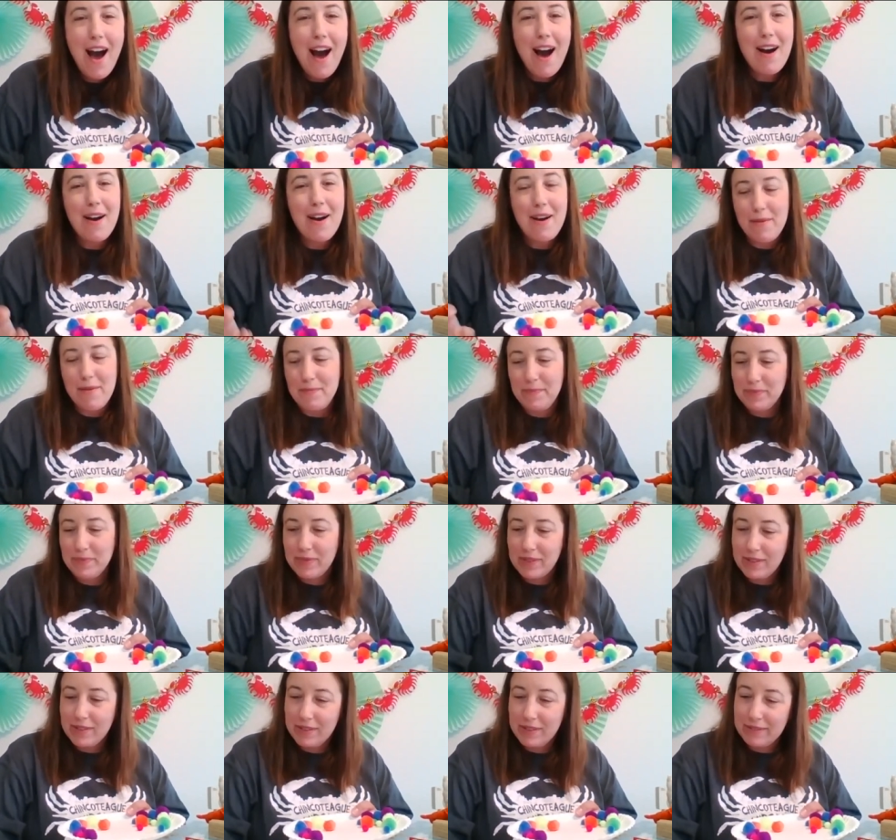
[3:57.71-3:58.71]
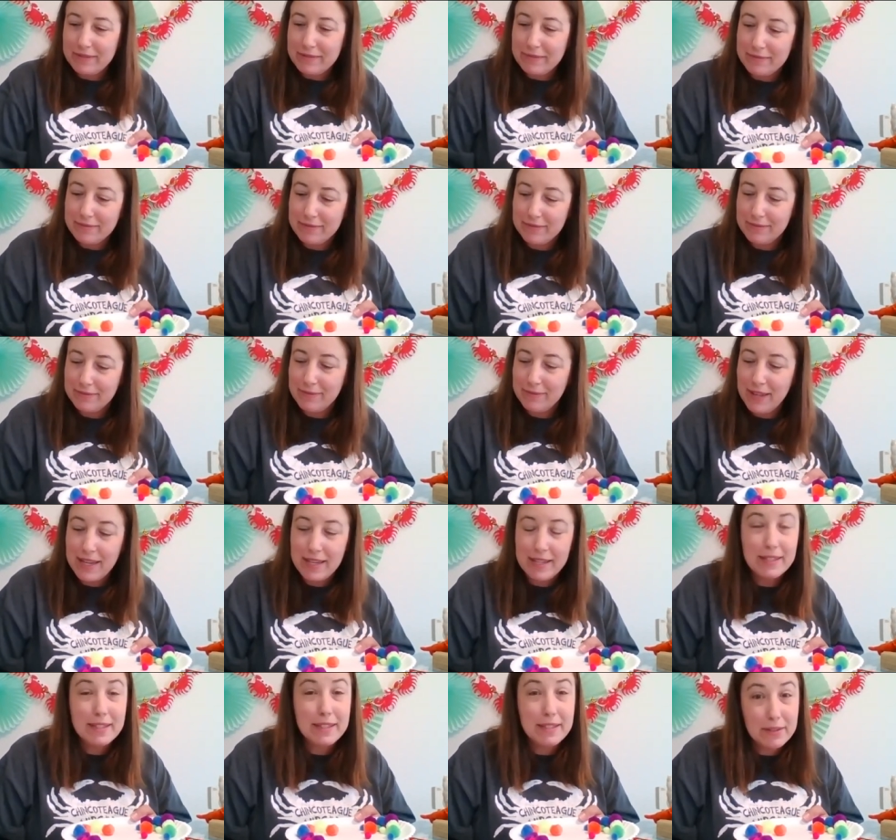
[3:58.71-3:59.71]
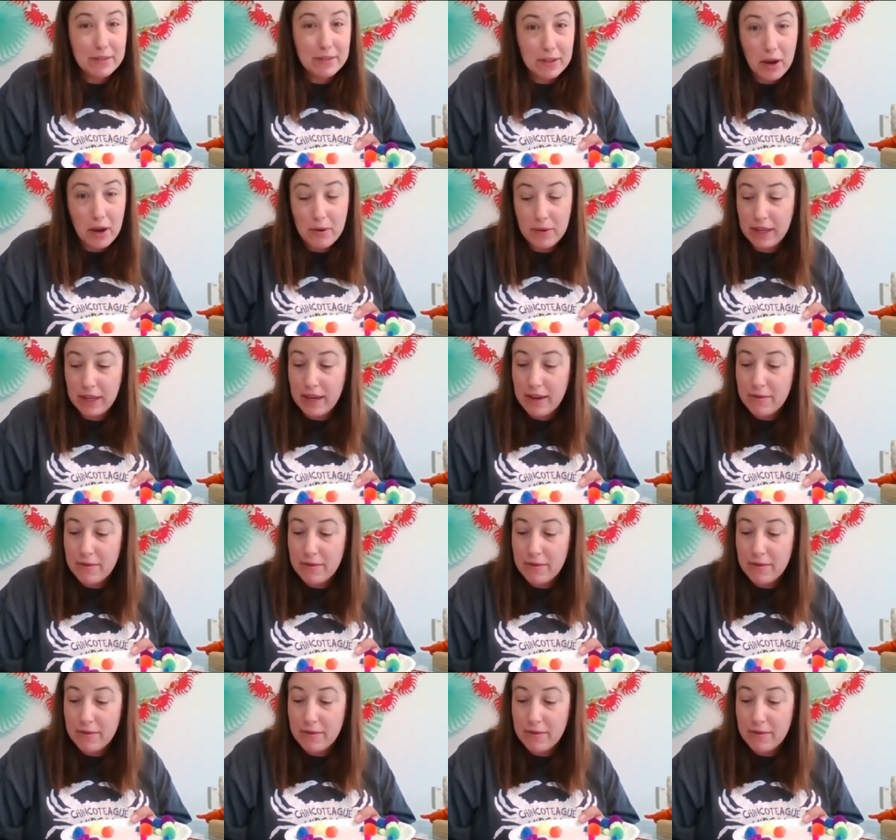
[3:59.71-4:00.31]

Um, it is still going.